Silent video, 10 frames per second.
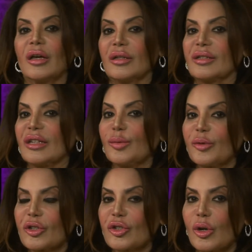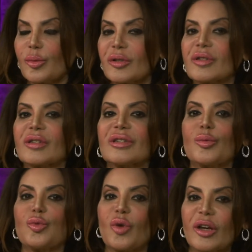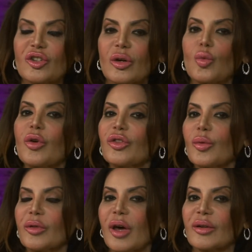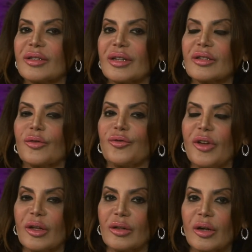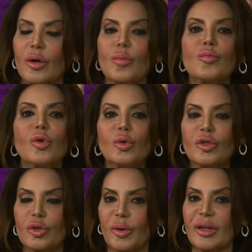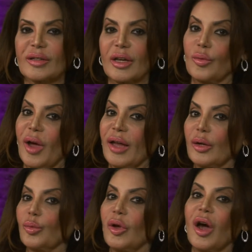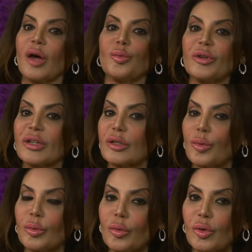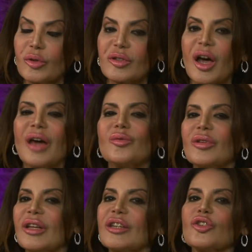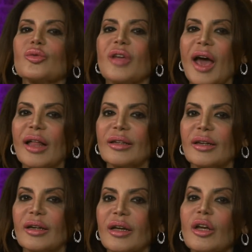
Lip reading: sleep disturbance, depression with or without a sense of failure, mood swings, erratic, unpredictable moods unrelated to reality,